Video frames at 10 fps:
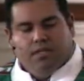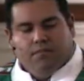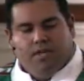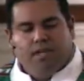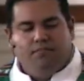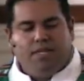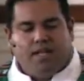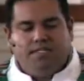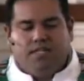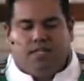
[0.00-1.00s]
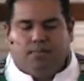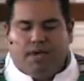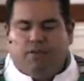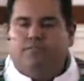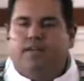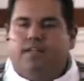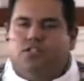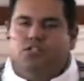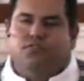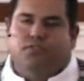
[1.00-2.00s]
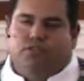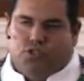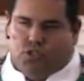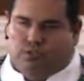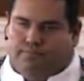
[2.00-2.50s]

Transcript: Many have been asking about our financial future.